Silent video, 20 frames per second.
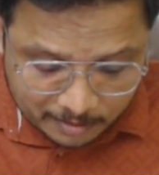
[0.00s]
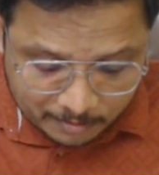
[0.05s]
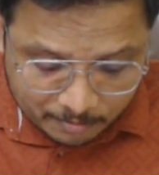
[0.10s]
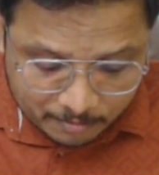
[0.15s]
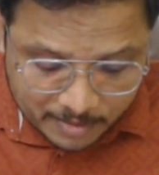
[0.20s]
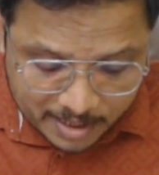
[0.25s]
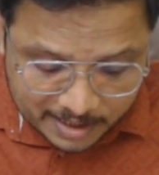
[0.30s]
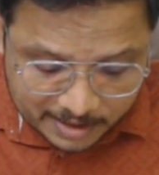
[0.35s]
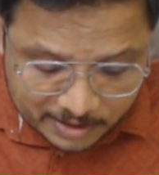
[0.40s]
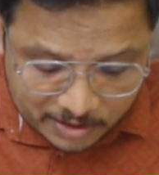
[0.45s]

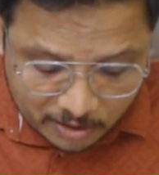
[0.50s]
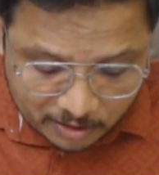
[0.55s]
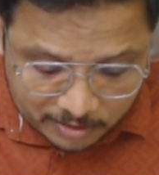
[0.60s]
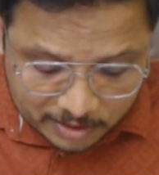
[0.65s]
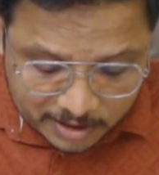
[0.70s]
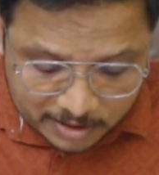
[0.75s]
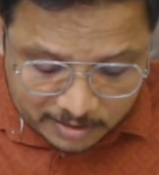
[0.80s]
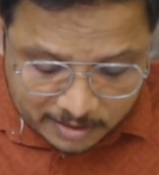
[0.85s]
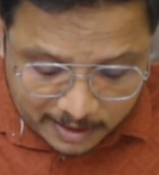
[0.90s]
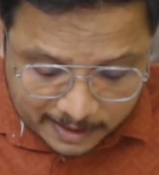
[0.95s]
Based on
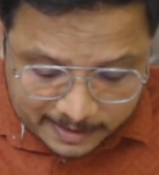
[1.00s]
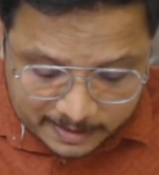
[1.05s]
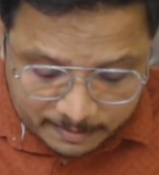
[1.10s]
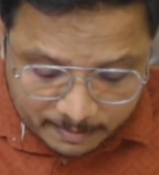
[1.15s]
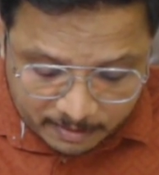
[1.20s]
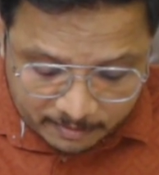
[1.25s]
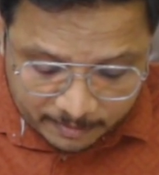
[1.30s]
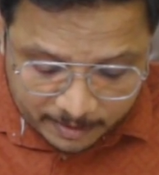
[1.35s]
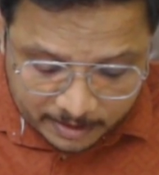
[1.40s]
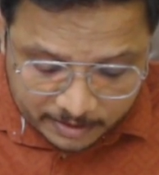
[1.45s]
this
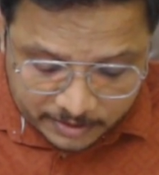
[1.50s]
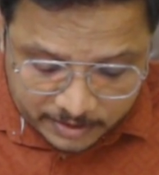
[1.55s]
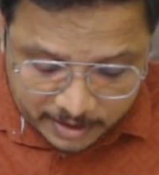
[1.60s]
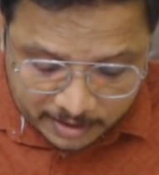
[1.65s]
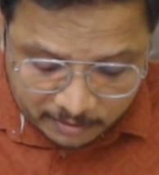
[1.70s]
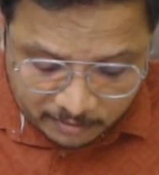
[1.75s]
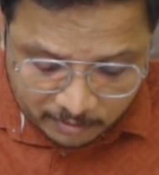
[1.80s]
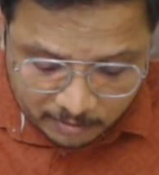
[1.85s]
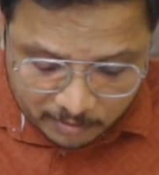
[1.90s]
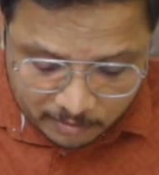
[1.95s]
transfer
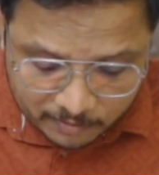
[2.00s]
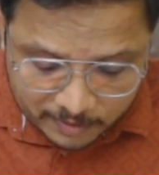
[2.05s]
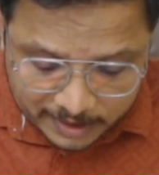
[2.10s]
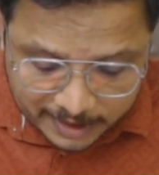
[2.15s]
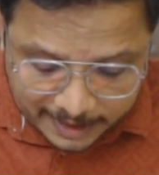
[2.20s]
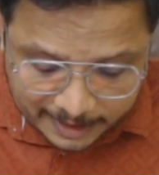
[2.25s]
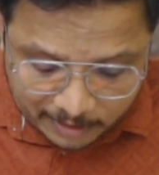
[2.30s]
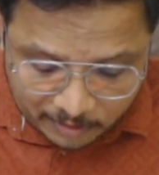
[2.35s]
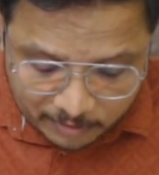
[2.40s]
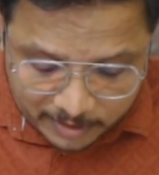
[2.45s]
function, we
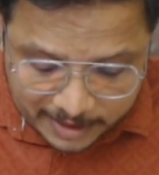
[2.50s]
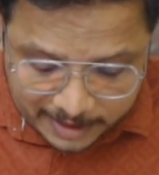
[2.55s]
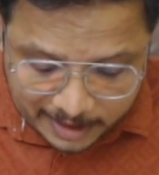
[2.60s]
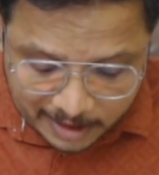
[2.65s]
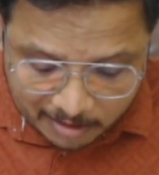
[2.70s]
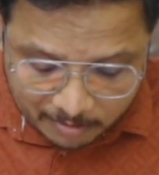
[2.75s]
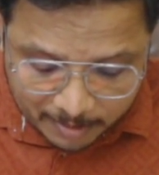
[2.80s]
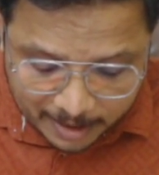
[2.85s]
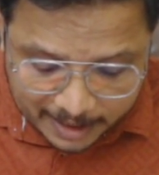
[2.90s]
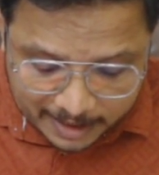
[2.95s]
need to
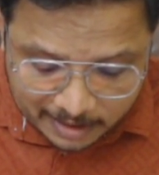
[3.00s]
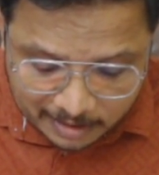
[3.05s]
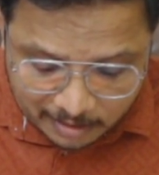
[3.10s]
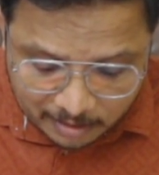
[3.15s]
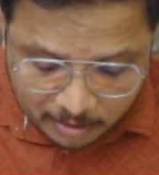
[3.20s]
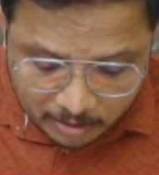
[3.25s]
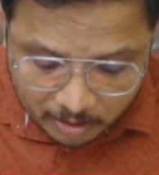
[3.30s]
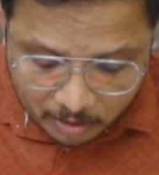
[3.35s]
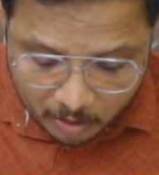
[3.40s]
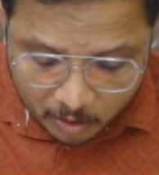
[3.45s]

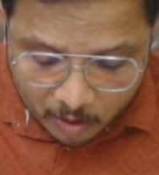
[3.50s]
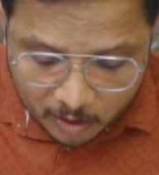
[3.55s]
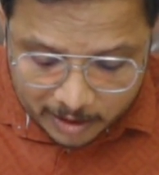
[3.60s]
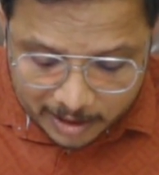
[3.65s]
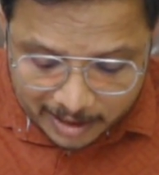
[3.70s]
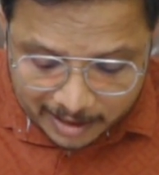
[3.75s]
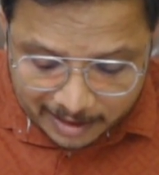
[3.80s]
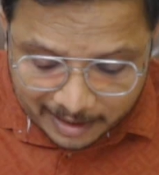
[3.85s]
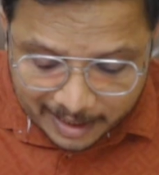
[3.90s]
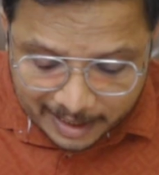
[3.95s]
determine
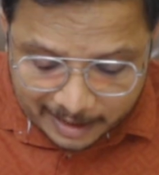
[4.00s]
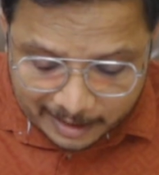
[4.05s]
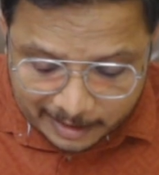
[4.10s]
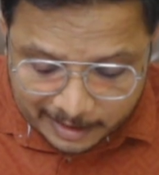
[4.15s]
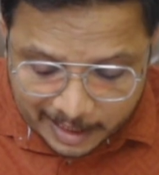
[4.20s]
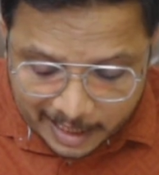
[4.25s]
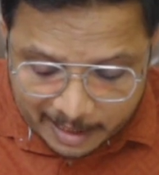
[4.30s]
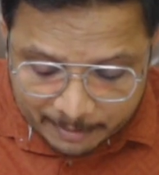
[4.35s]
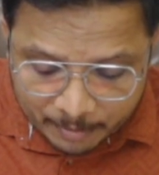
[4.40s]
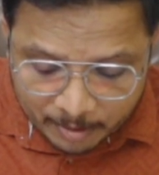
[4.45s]
order and
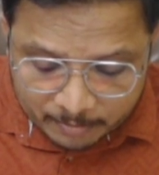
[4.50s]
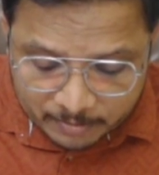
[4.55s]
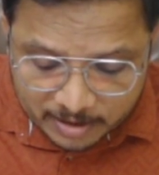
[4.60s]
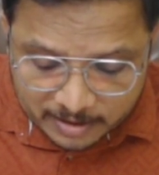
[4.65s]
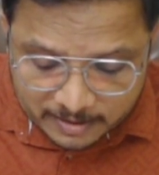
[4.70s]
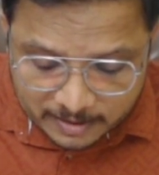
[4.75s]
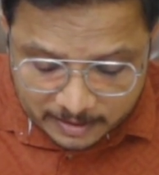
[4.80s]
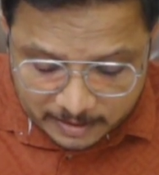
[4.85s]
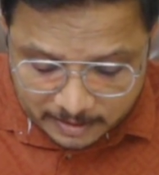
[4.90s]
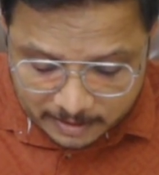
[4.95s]
type of the
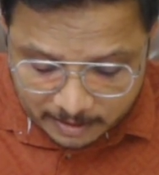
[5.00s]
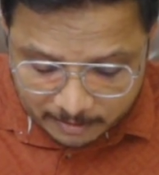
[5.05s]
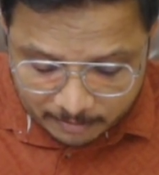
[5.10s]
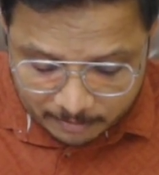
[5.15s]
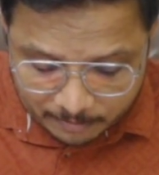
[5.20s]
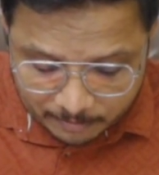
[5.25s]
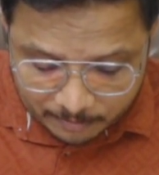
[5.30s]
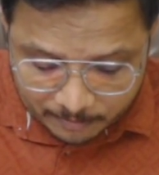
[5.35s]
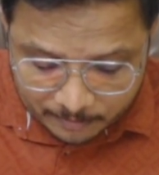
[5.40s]
system.